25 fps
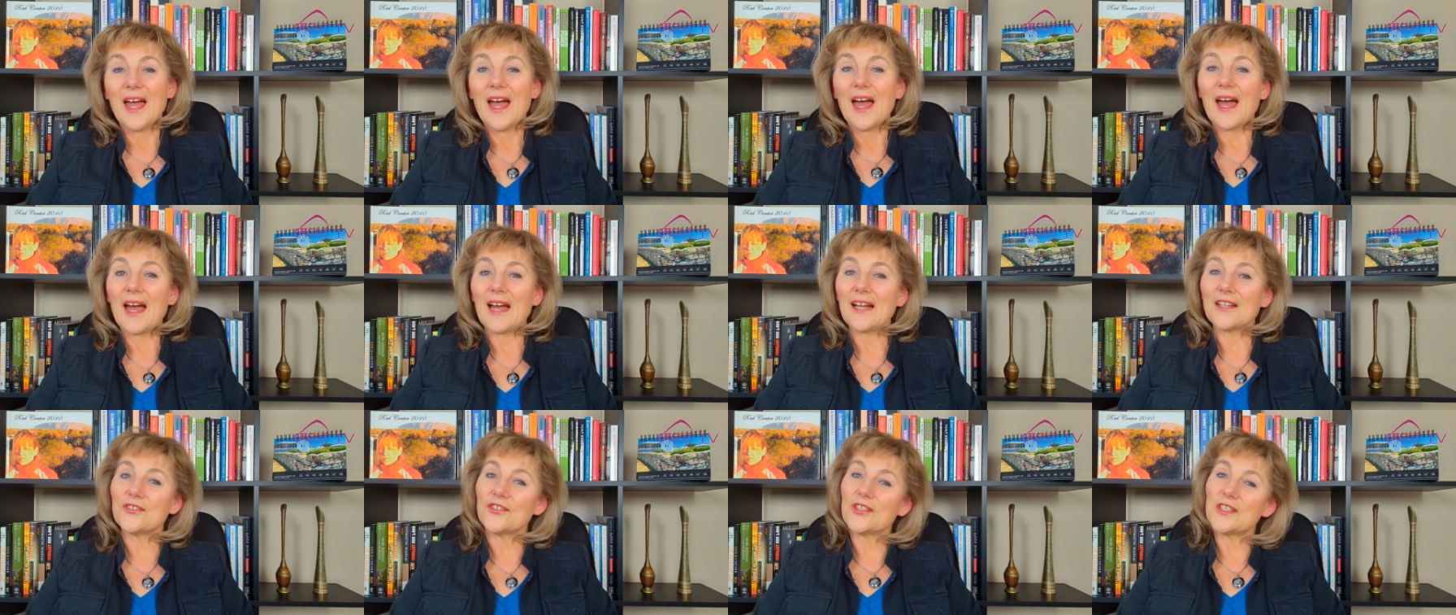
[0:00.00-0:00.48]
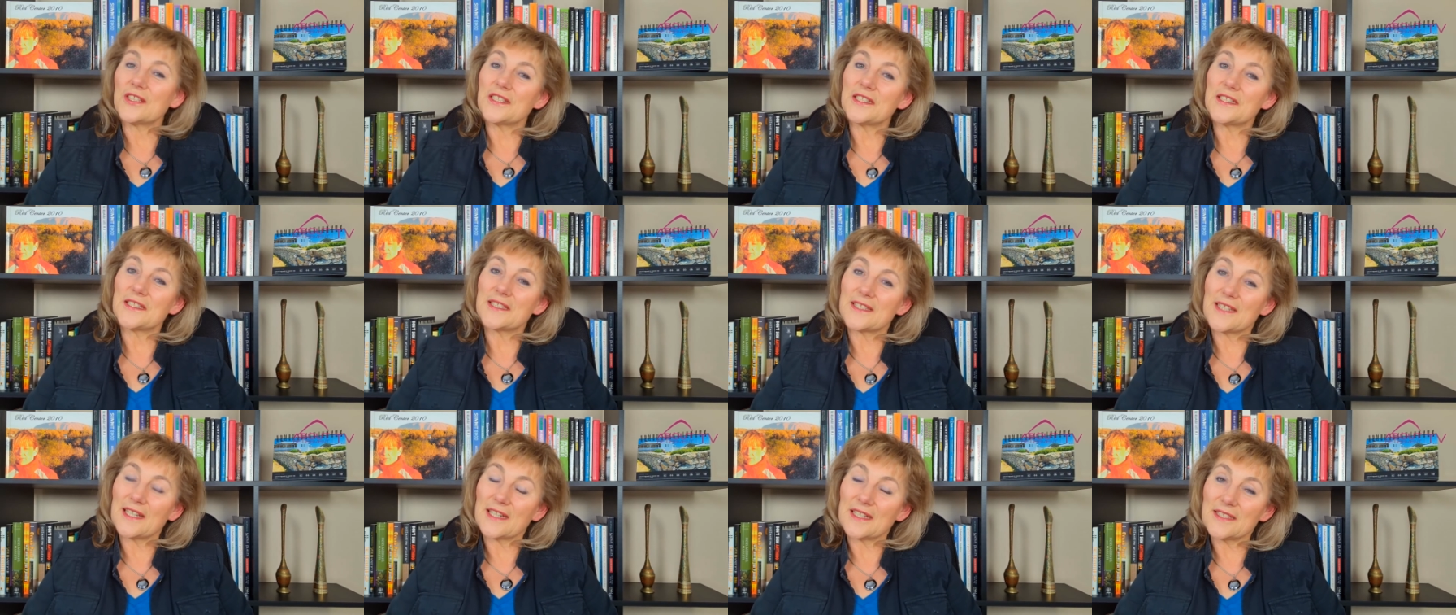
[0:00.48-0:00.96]
Adrian
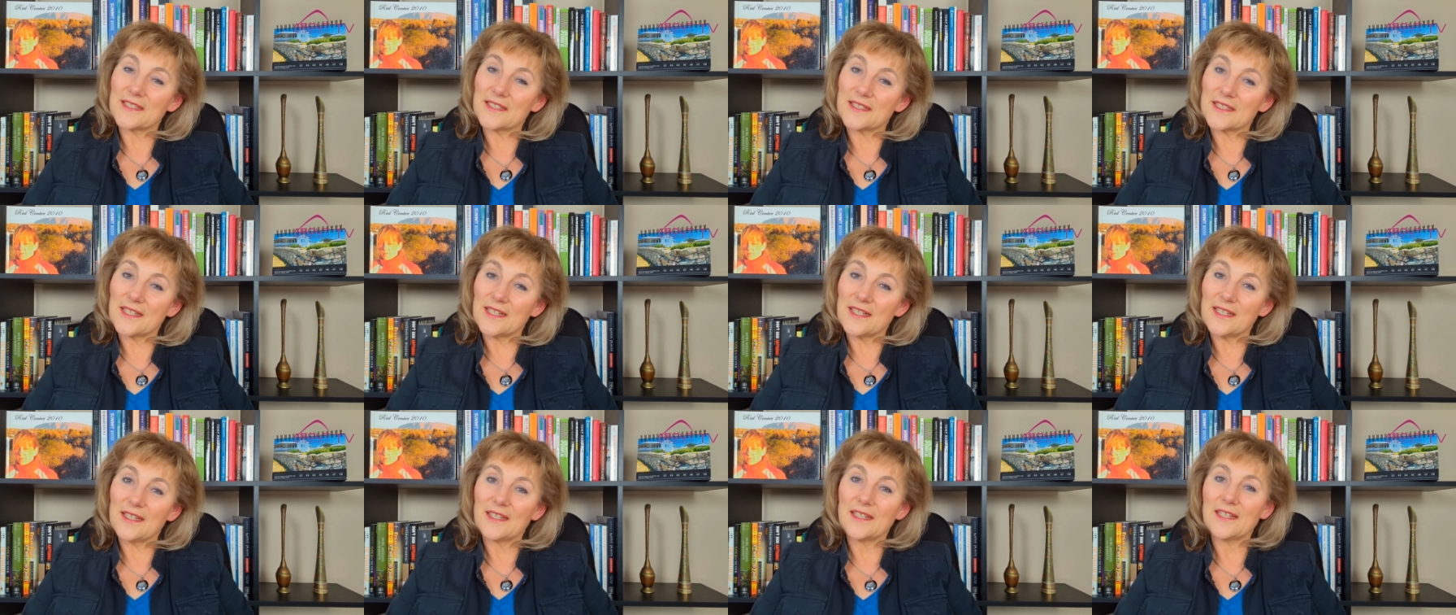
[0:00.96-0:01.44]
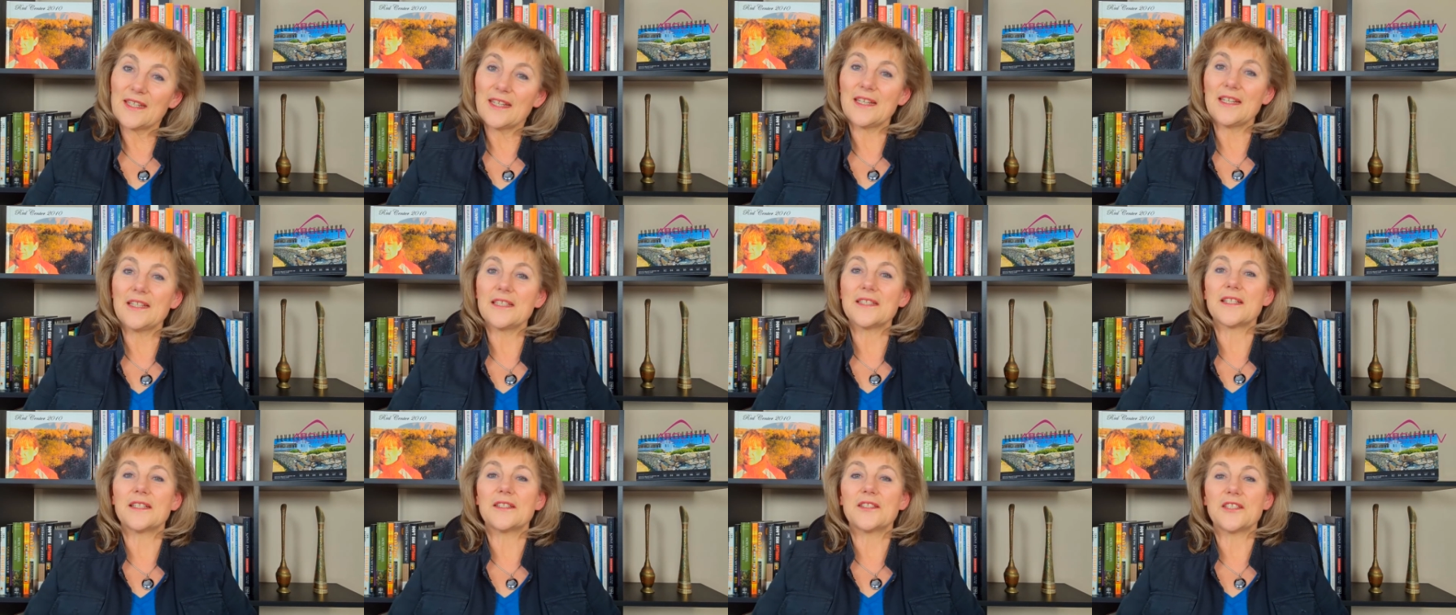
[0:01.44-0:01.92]
is 60, he is a